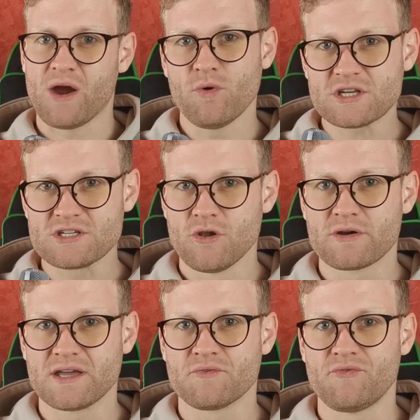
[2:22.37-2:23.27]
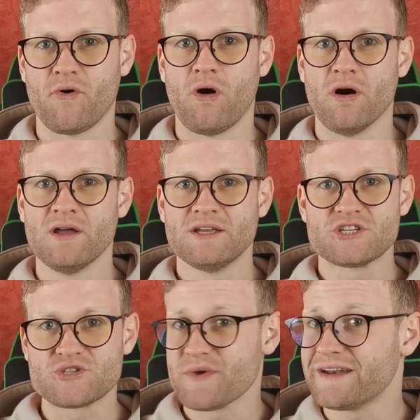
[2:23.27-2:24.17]
I was looking for
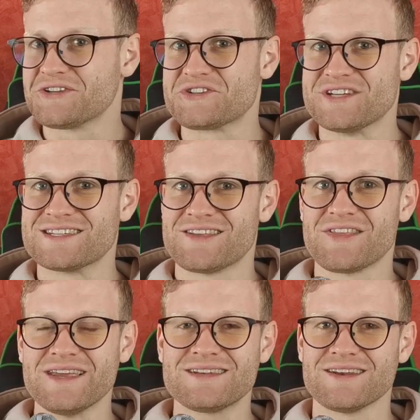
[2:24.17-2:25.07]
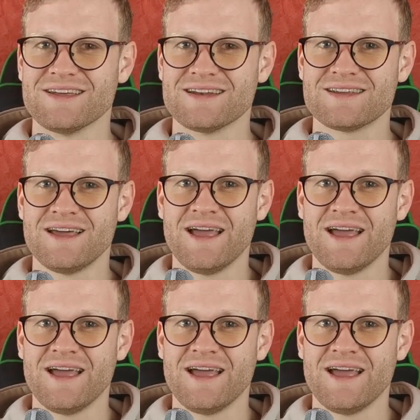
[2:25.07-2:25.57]
strategies in the internet.